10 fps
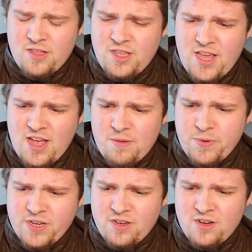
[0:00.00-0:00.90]
Yeah,
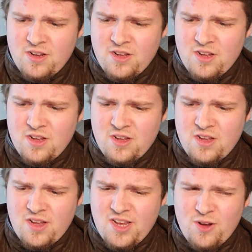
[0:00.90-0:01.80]
but
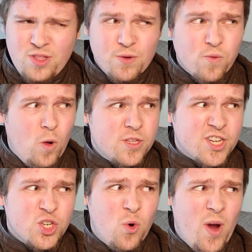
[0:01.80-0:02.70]
I only rolled a
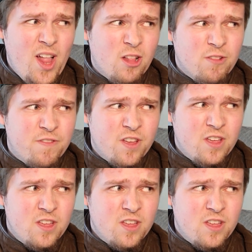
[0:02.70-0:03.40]
twelve.